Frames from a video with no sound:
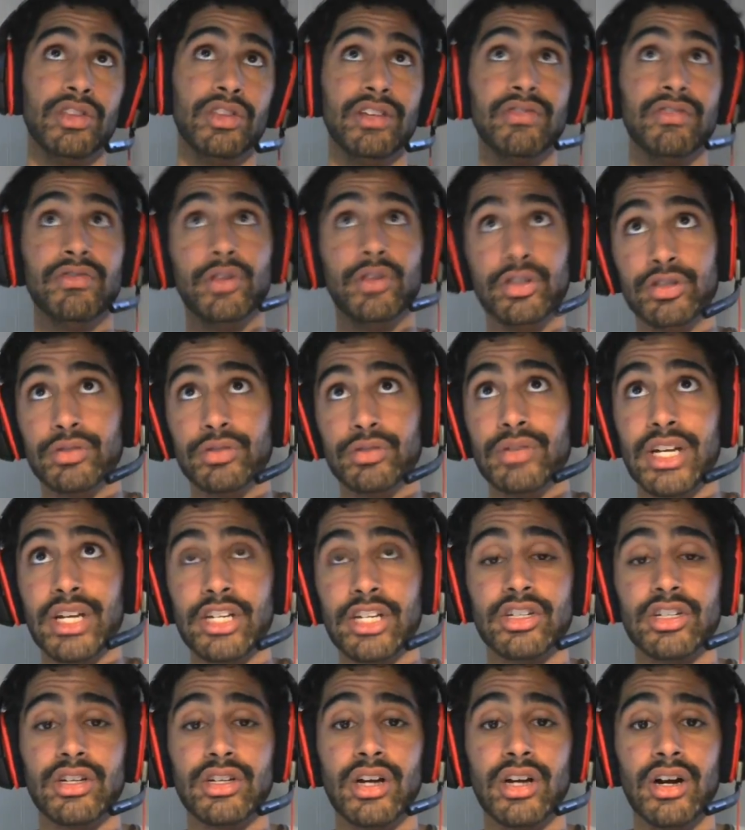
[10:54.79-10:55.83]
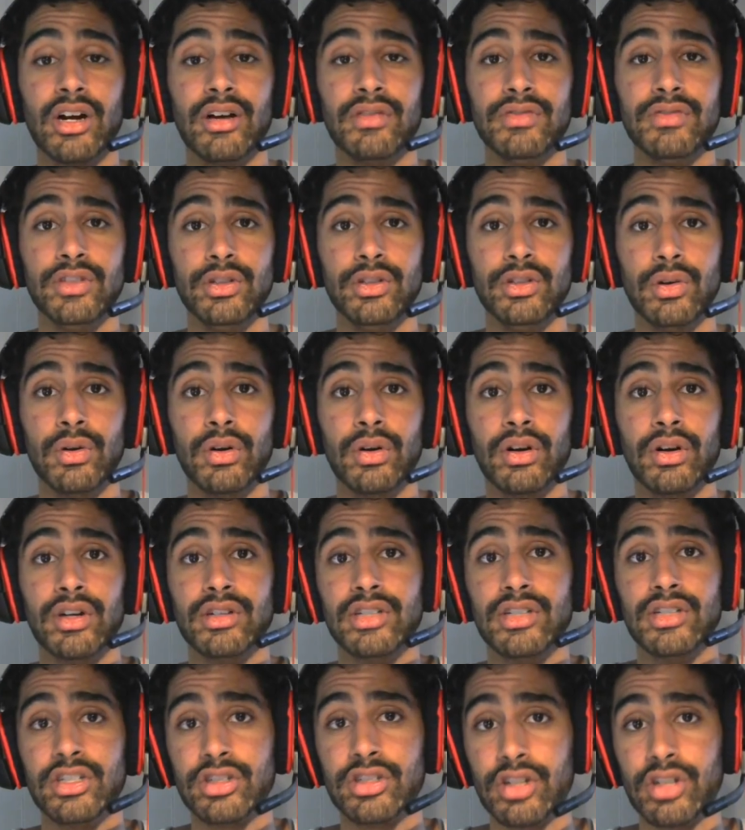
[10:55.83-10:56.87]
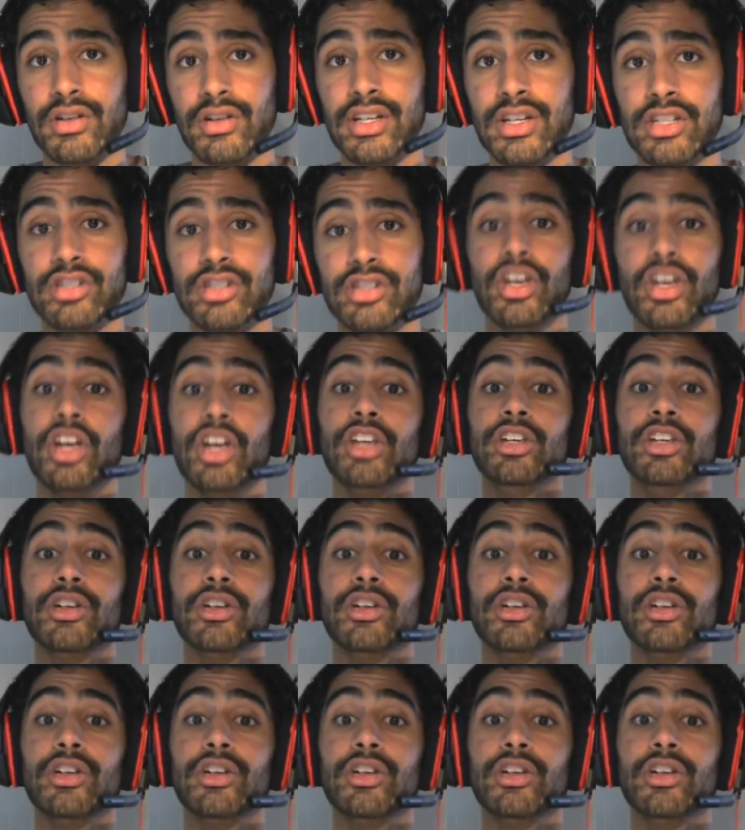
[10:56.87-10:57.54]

the full duration of your deterrence,